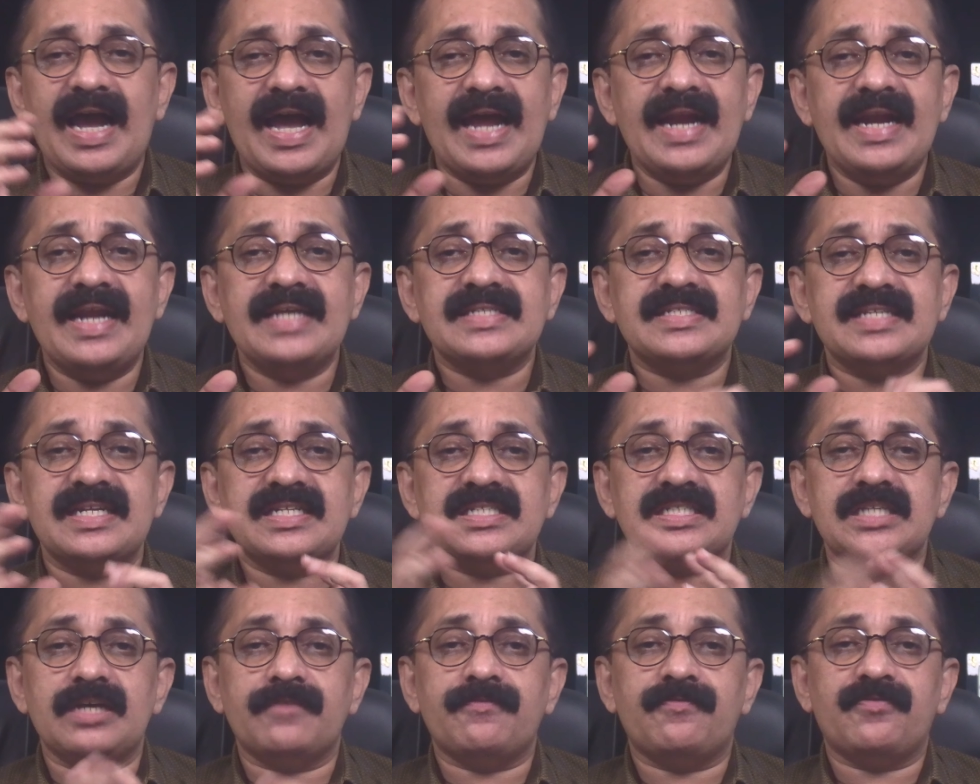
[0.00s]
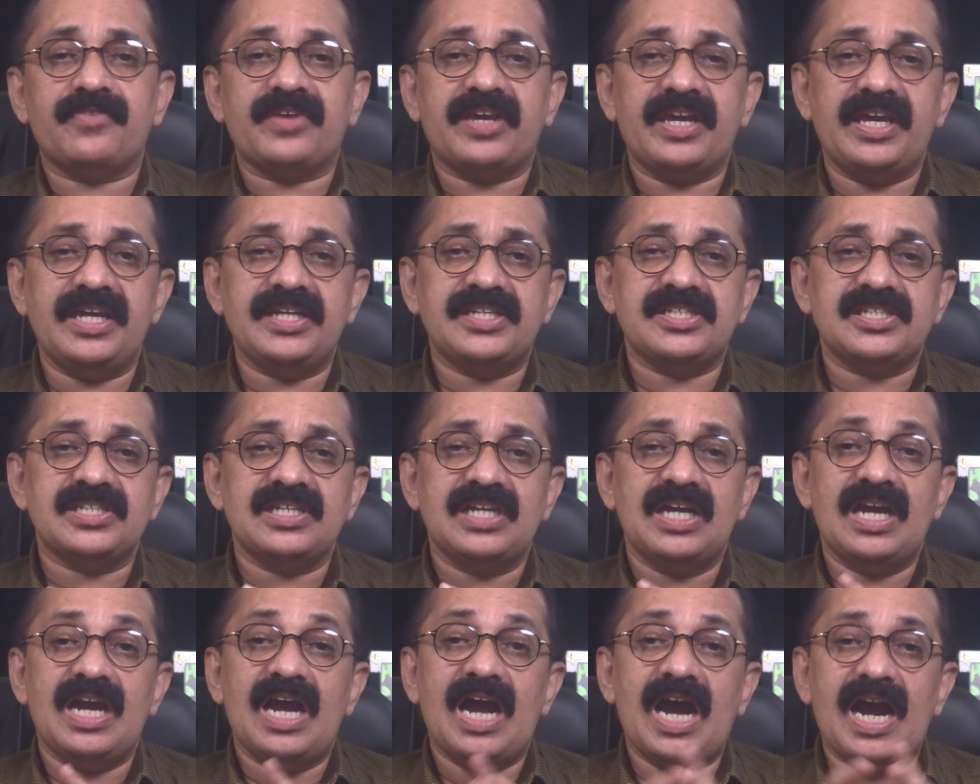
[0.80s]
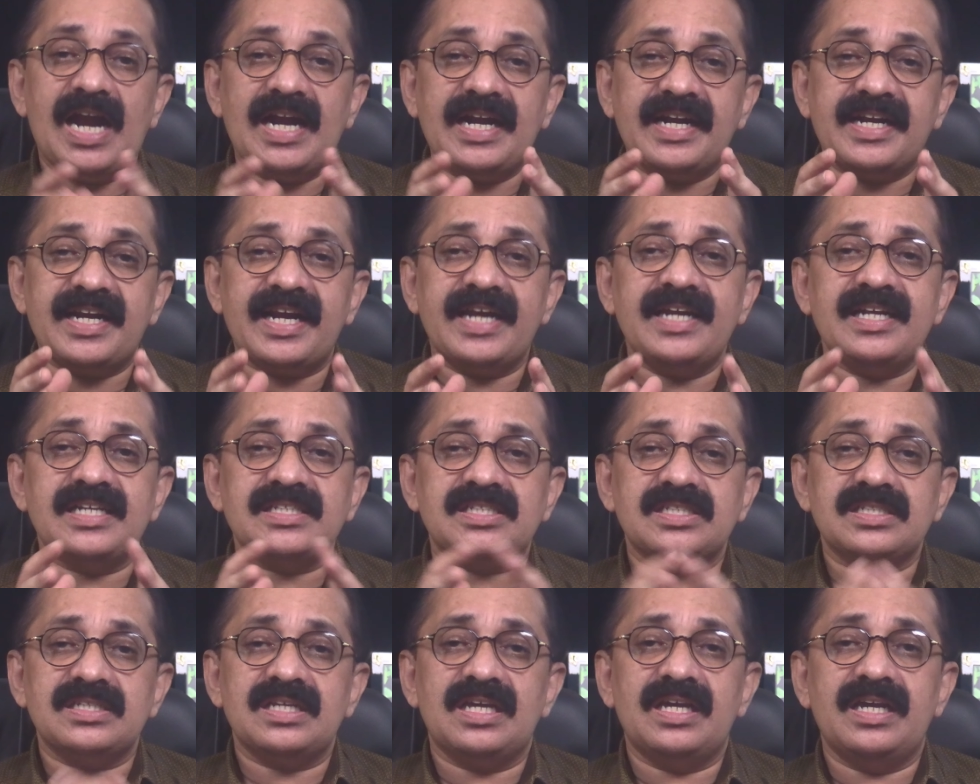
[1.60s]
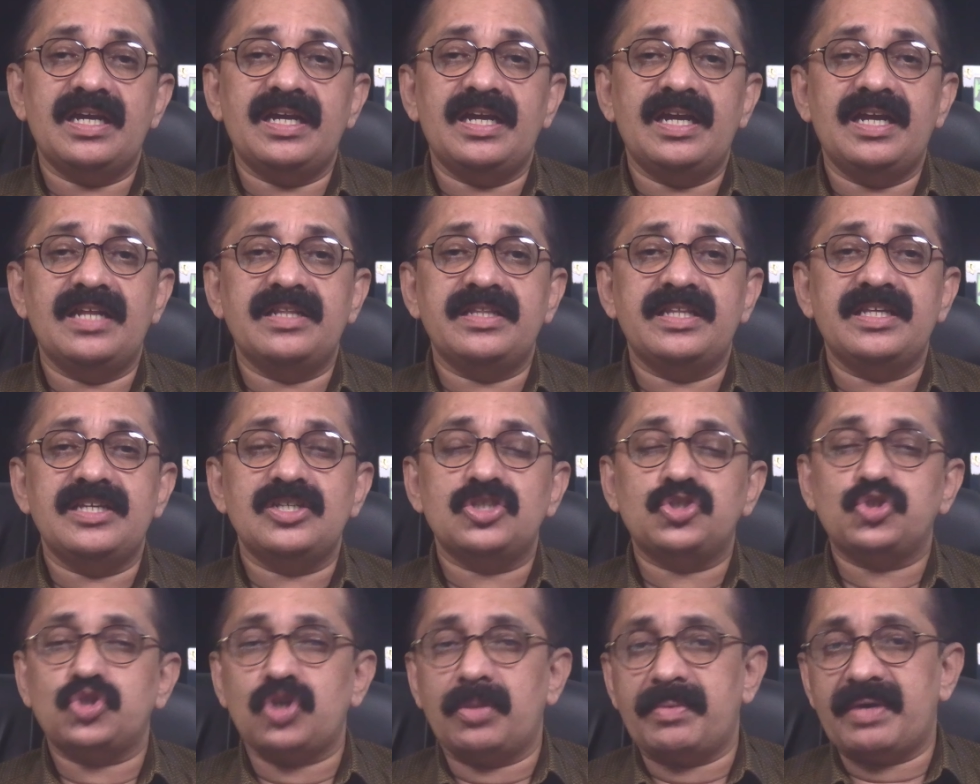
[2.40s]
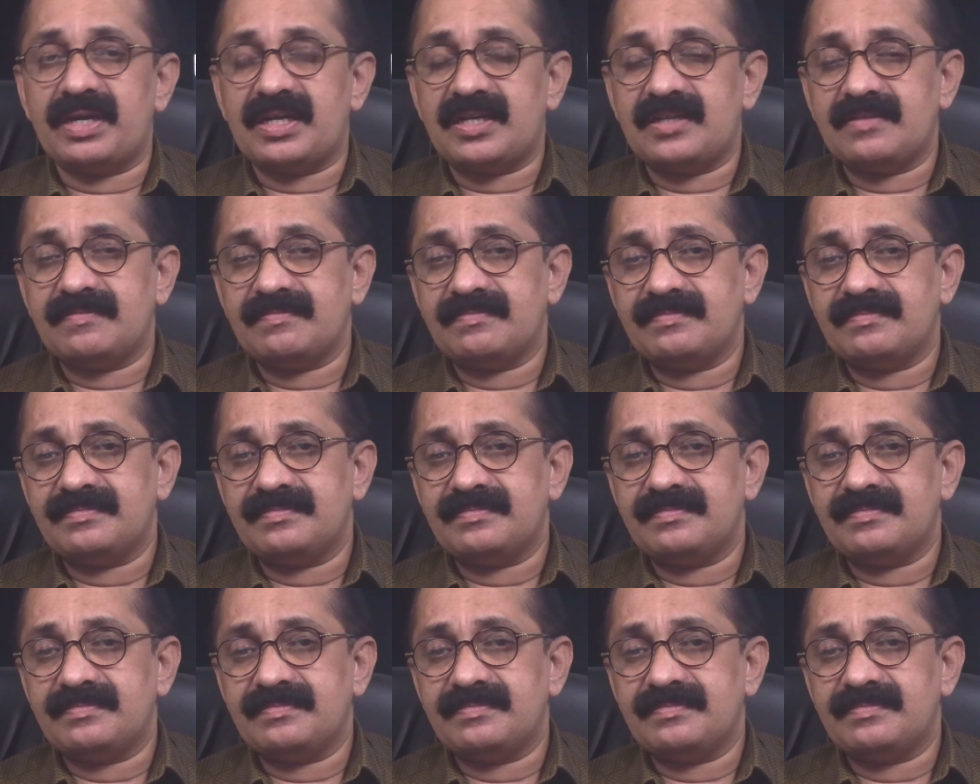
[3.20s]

and a sense of heat and dryness in the stomach.